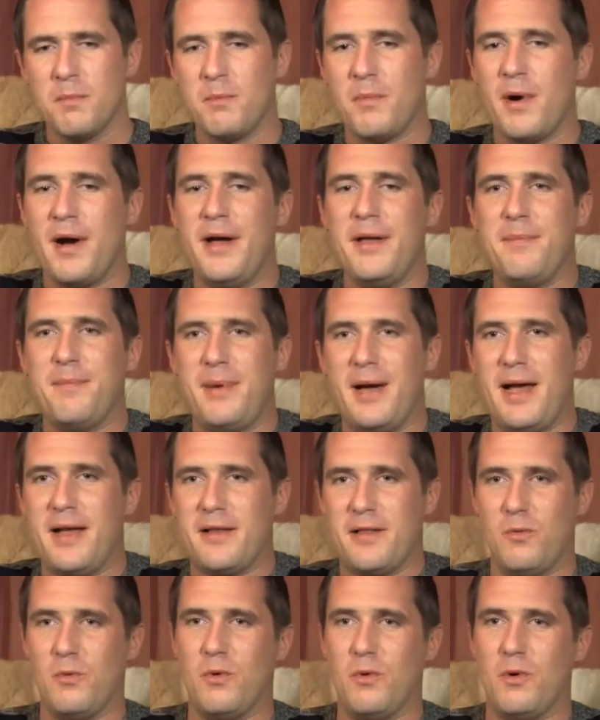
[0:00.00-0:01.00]
my
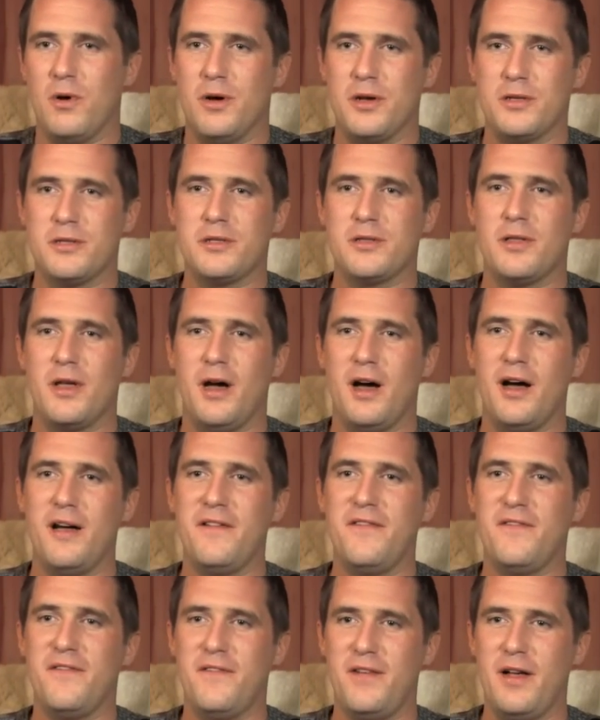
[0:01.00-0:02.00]
battle was that
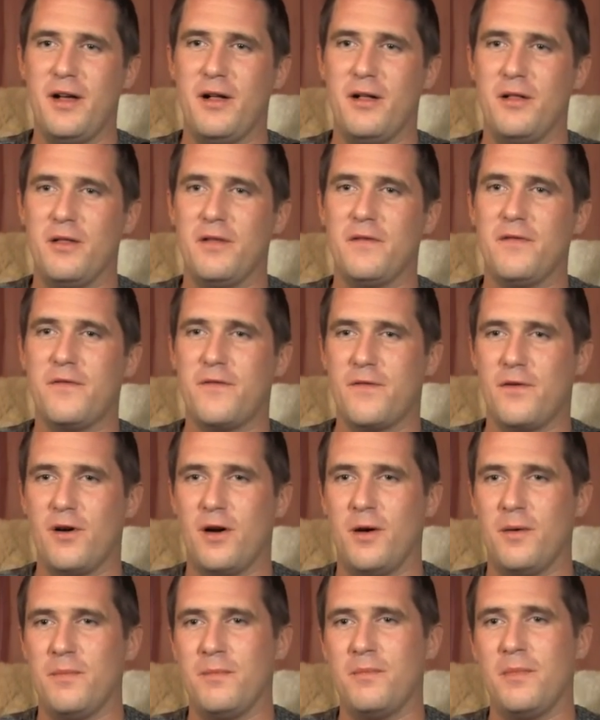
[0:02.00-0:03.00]
I fell
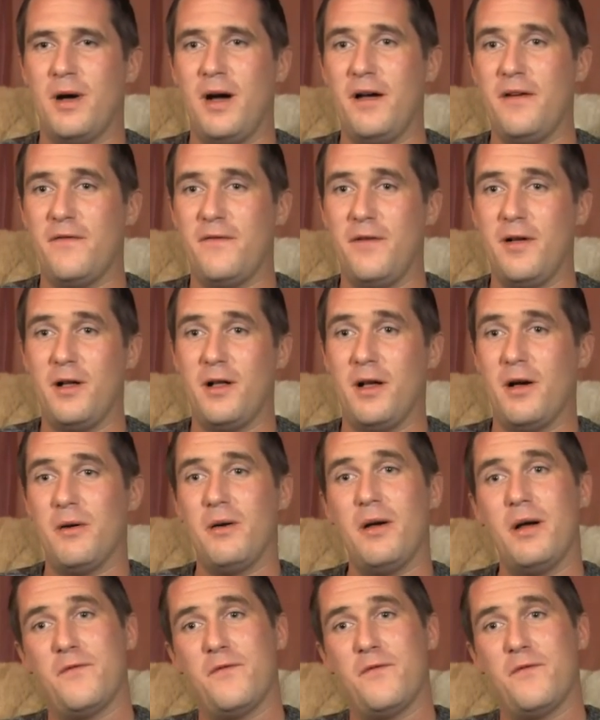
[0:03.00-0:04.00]
from, I
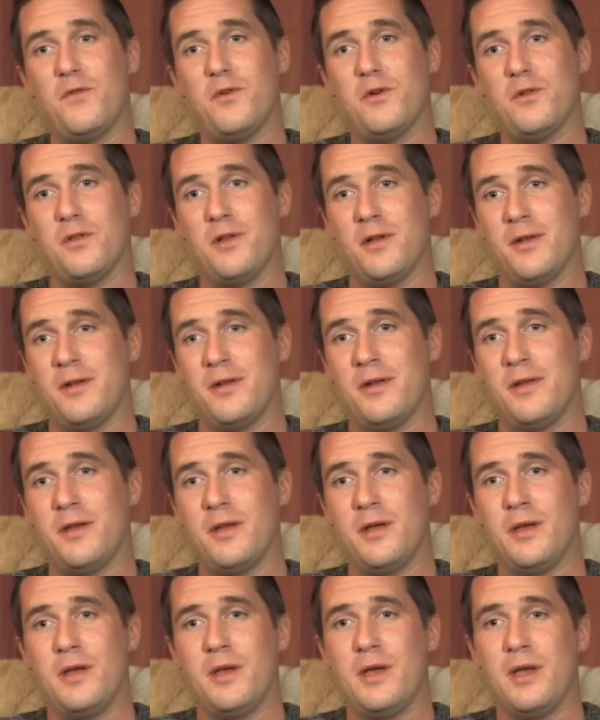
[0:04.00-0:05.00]
fell, I'm fallen.
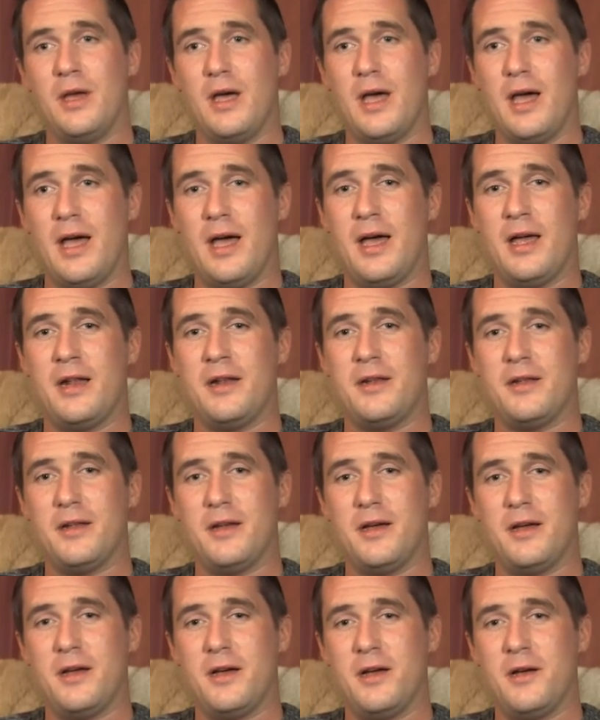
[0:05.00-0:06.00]
And
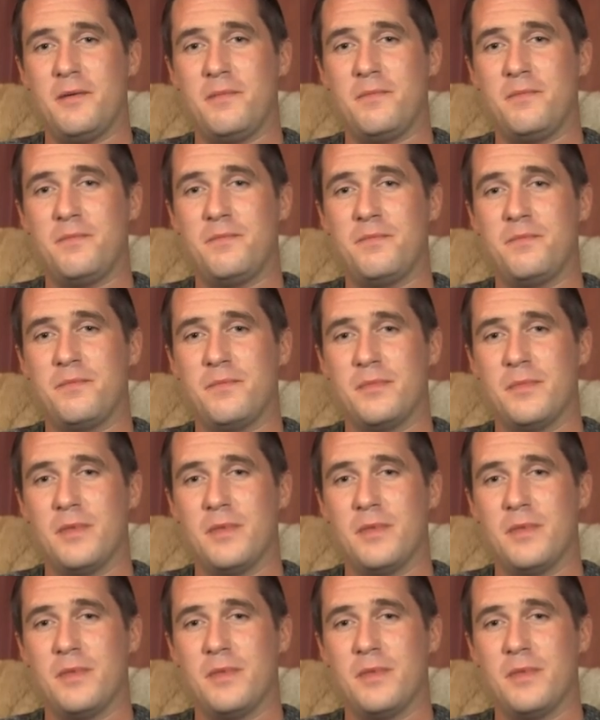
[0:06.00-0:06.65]
um,